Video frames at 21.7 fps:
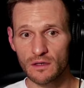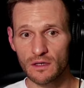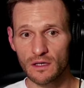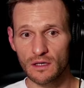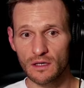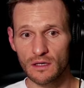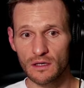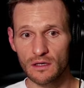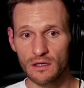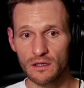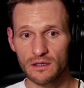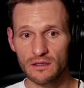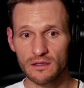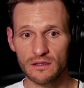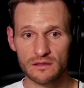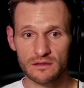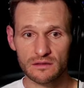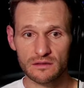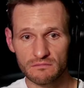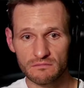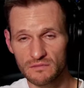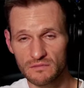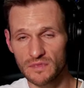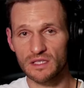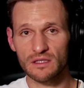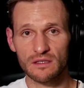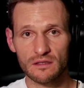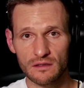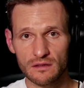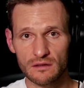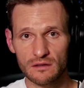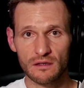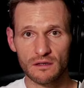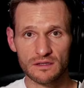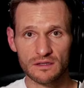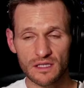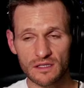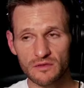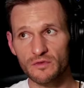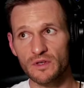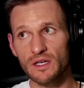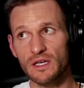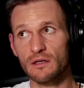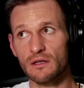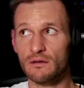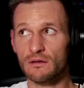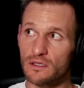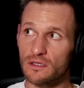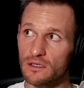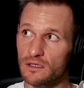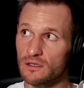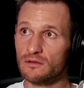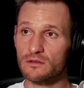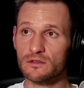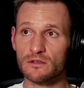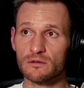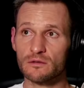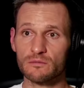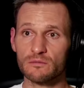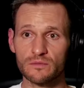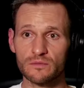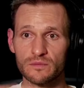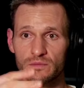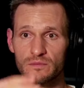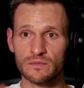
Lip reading: in your RSS feed or in the YouTube